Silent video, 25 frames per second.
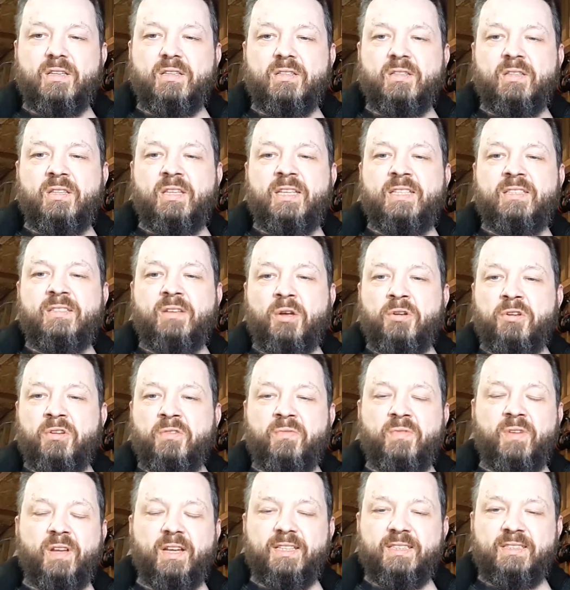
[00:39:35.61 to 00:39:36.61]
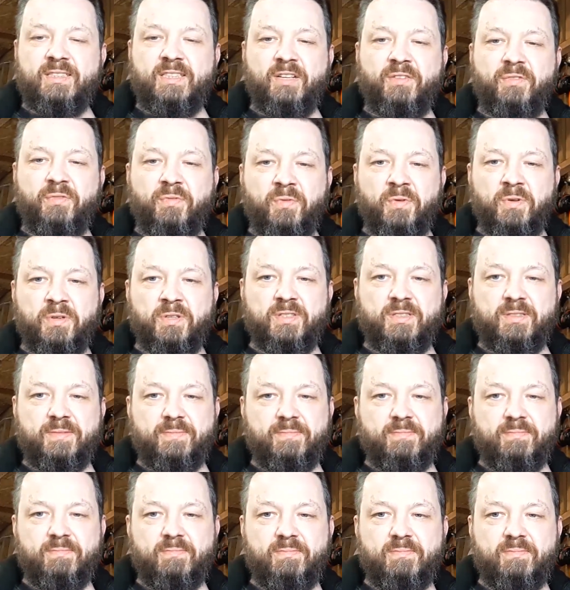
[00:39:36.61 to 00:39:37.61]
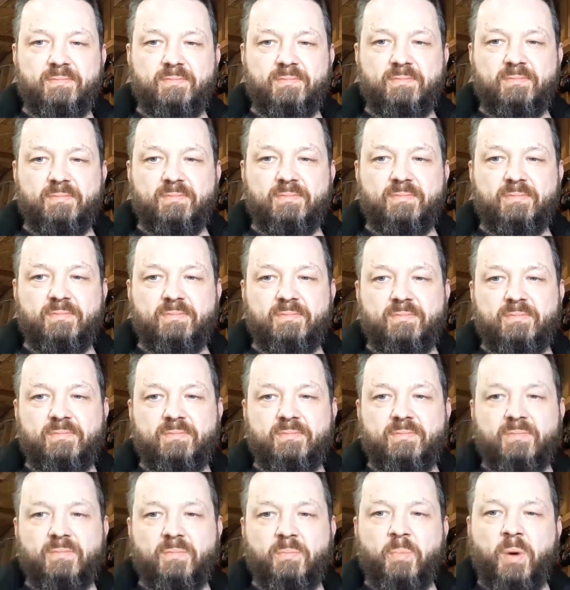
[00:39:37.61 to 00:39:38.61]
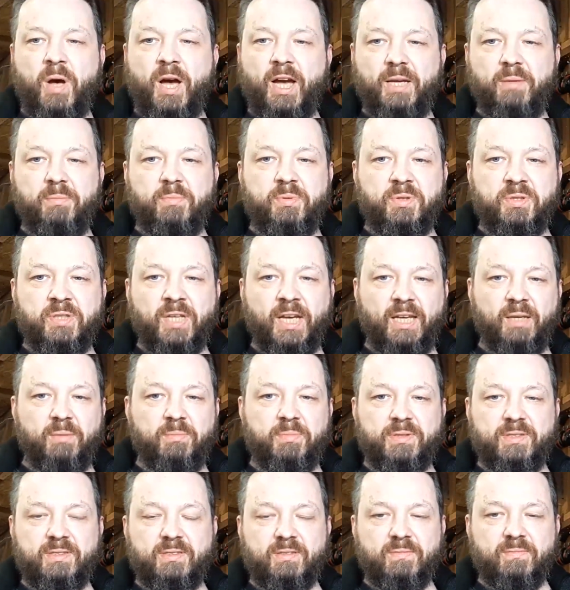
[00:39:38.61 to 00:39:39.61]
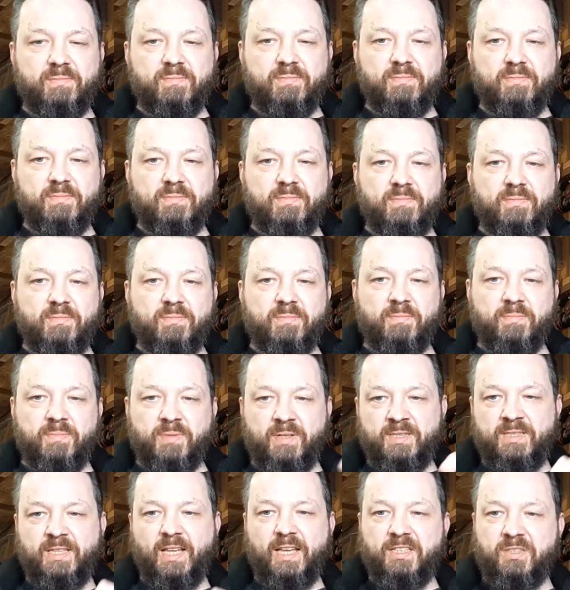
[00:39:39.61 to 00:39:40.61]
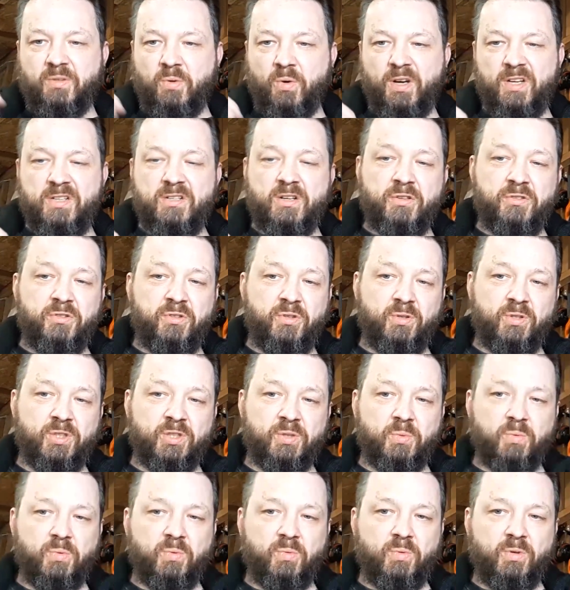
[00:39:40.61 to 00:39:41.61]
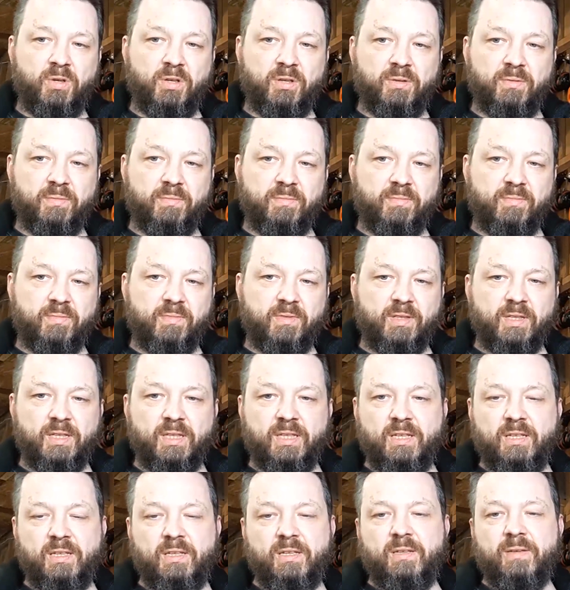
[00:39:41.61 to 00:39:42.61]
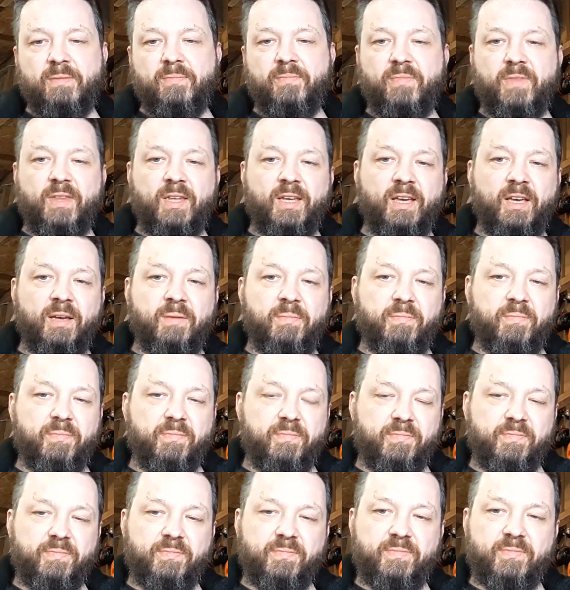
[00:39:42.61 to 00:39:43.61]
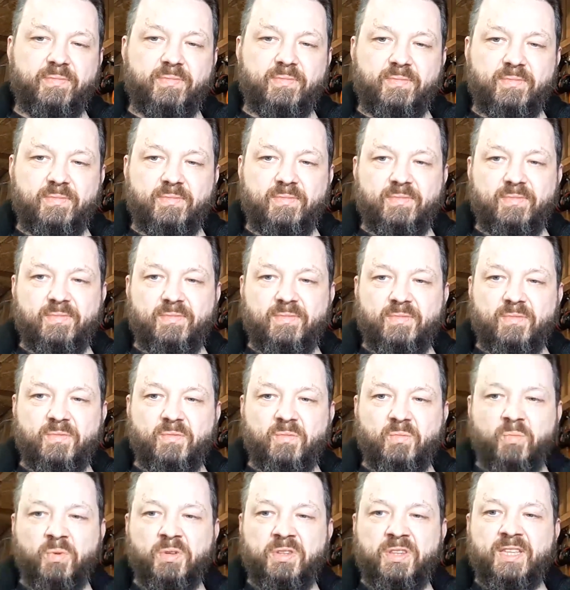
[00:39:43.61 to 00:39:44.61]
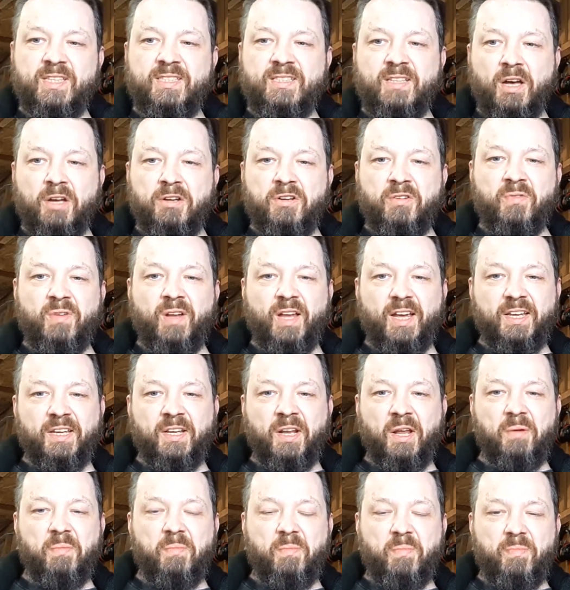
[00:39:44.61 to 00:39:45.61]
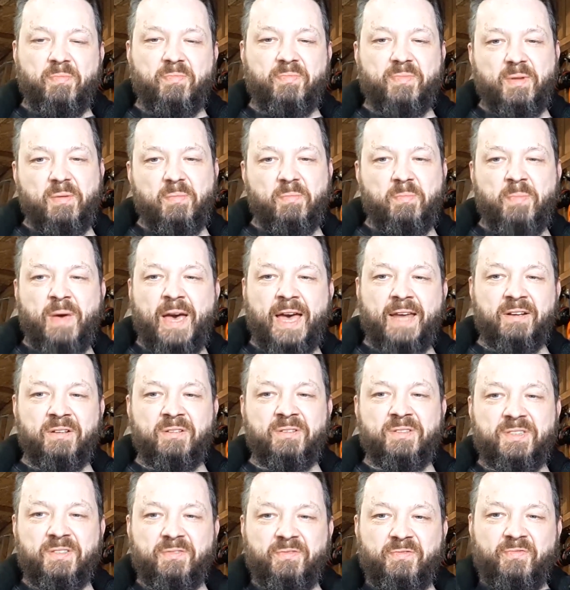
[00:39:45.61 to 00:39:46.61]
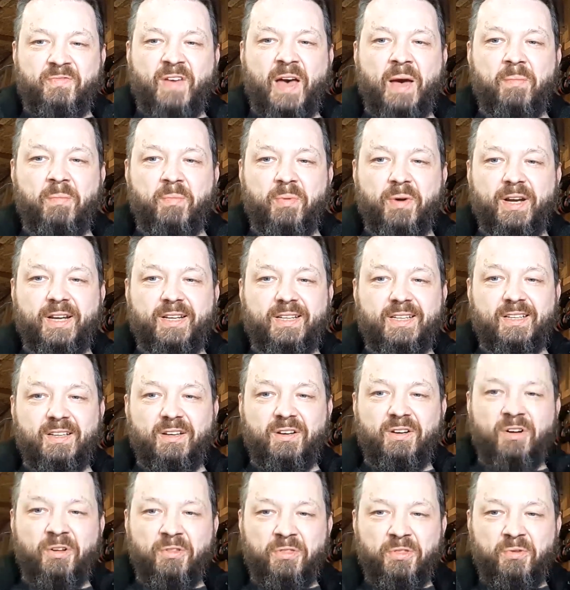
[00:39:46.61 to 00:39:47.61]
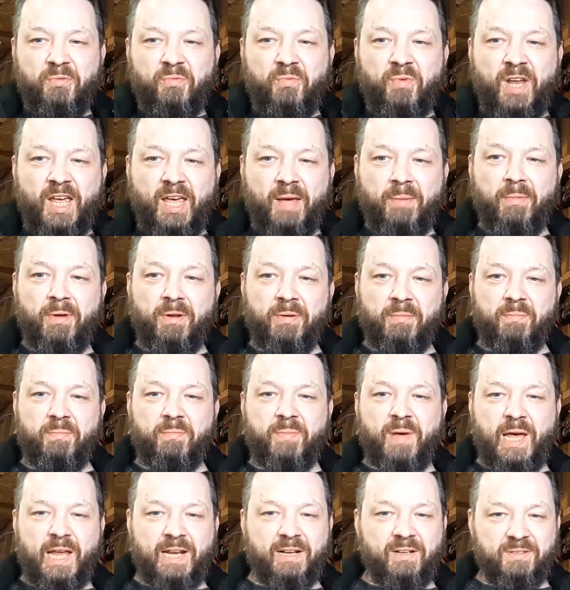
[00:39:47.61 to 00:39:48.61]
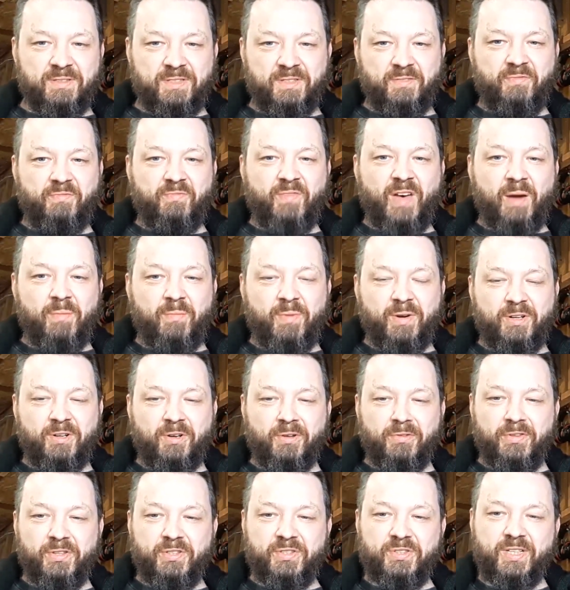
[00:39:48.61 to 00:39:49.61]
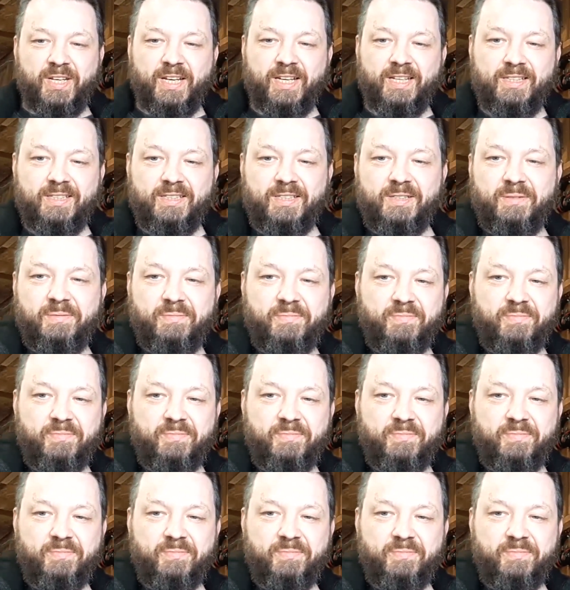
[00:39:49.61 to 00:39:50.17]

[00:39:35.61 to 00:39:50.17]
these kind of like different pipe shapes, because that's quite an unusual one, with these kind of like, you know, panels of fabric on the rim and panels of fabric on the shank.